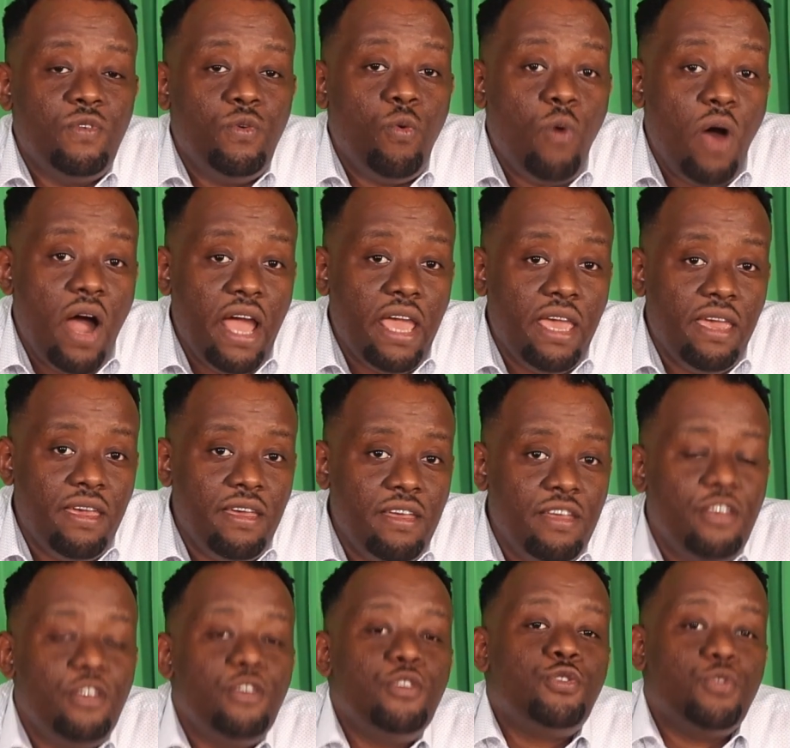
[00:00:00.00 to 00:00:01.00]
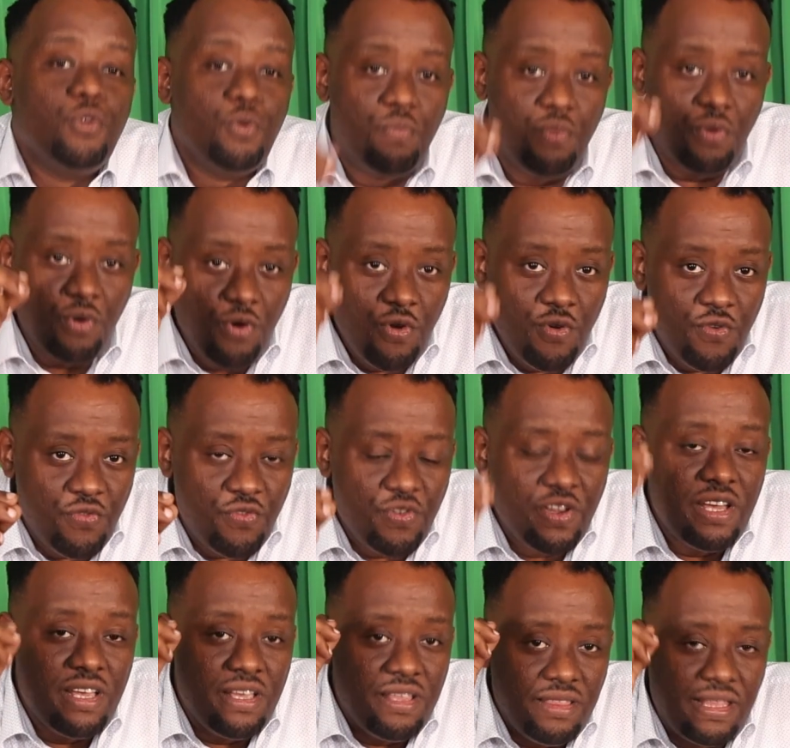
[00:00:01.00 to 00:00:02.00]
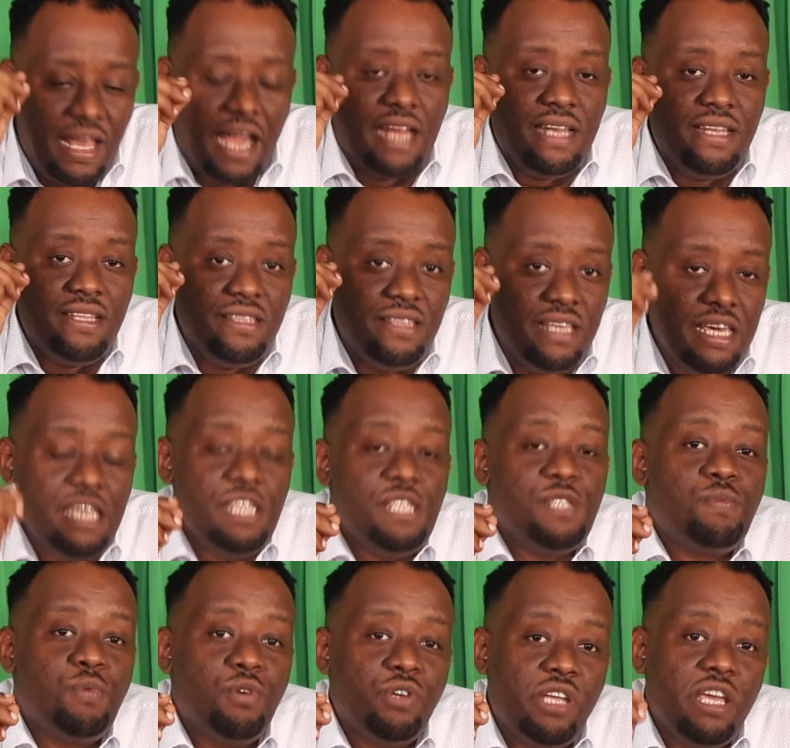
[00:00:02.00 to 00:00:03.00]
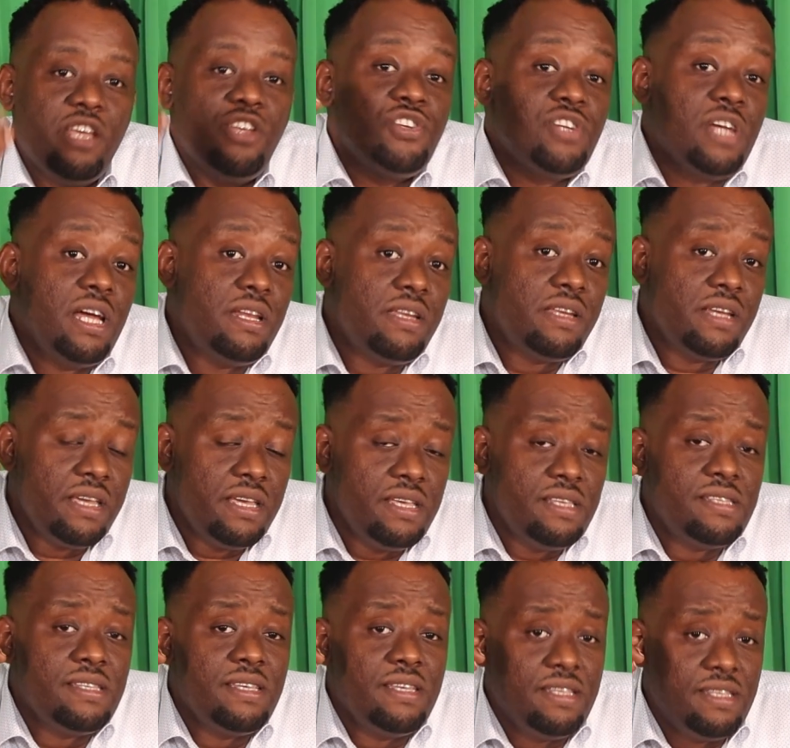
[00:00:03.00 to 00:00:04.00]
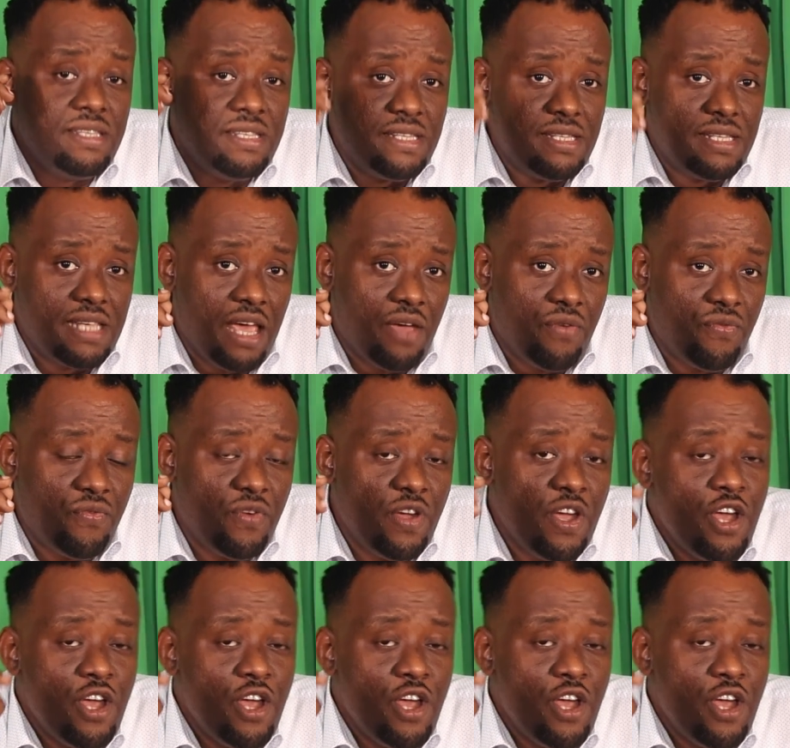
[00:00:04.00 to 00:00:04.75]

Why? To prove that this potential drug is safe.